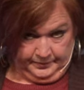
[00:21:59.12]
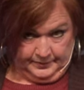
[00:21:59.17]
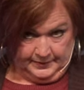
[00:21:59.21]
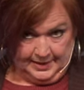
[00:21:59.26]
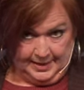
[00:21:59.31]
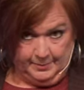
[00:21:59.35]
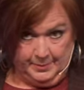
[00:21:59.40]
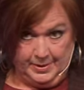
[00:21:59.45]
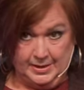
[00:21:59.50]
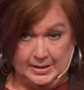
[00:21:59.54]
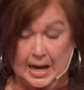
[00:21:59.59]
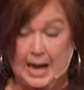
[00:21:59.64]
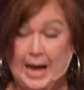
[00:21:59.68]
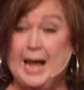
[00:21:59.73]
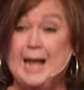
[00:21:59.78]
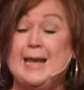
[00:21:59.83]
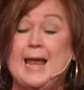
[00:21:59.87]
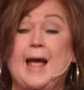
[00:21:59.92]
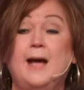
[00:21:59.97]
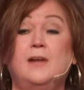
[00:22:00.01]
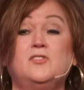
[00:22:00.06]
Amen.
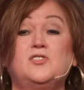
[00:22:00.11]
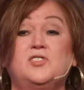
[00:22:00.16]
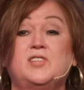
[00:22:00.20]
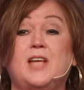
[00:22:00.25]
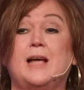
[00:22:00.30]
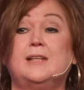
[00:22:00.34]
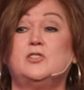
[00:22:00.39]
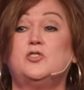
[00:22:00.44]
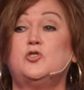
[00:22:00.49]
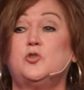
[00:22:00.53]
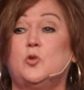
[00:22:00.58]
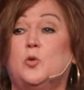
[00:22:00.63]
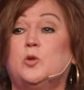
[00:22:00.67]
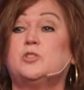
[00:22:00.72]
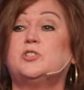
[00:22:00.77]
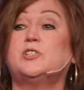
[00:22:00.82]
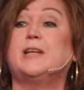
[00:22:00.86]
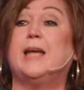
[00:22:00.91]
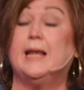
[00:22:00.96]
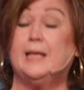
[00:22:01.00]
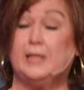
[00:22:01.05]
An outside
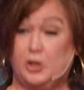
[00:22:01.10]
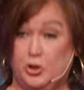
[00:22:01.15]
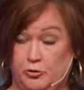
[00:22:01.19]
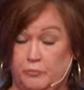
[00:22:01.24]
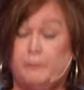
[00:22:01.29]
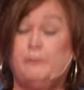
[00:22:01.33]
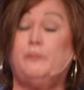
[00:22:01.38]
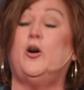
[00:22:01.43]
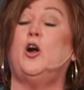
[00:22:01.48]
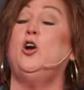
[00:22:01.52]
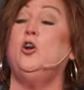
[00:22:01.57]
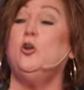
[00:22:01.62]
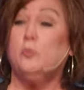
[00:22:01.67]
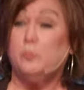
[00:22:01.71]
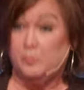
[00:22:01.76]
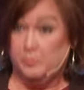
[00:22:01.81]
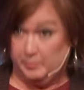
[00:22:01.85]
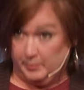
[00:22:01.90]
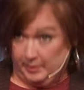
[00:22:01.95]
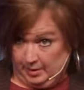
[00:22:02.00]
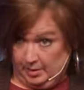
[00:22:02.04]
source can
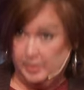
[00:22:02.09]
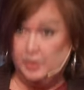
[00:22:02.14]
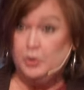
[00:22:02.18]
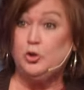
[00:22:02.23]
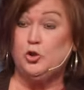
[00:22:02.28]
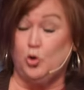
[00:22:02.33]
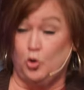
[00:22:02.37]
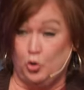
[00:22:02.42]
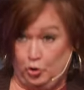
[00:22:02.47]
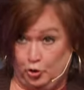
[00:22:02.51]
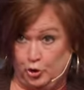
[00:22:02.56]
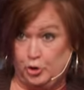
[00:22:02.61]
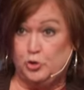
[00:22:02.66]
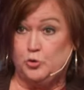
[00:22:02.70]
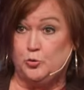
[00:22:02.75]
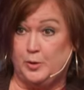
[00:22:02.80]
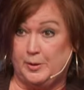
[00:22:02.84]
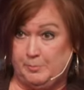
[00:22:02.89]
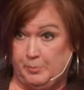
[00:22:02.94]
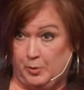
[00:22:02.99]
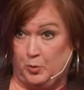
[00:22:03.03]
confirm your good
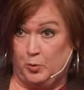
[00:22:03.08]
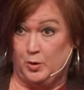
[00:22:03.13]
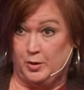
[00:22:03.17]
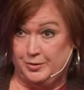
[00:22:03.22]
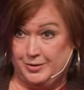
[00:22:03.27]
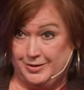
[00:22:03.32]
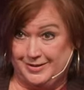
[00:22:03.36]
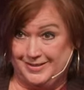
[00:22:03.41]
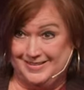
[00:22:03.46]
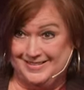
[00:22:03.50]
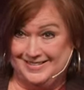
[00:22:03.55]
report,